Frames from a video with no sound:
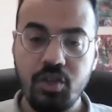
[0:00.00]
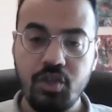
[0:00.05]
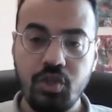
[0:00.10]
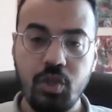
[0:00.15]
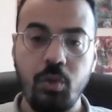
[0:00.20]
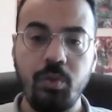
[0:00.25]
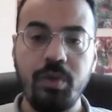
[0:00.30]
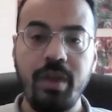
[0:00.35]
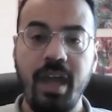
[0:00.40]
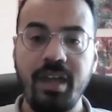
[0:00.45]

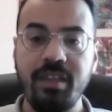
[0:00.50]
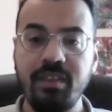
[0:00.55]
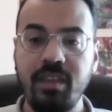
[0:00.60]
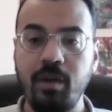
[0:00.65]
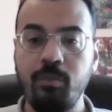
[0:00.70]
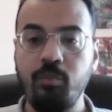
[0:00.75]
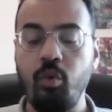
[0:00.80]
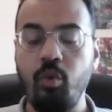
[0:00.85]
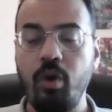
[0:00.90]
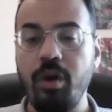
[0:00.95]
So we end
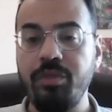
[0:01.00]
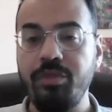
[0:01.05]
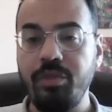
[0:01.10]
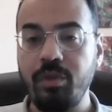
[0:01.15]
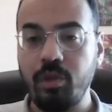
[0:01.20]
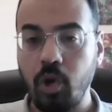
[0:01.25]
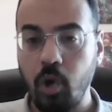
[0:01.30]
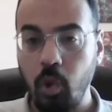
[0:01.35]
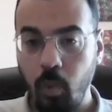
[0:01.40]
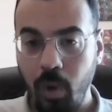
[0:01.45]
up with
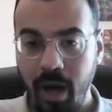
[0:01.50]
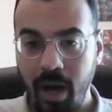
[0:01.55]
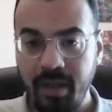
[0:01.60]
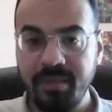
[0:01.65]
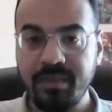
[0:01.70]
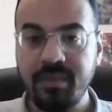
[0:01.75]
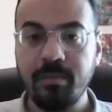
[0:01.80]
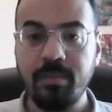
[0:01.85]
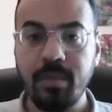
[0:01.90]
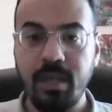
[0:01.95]
Quad,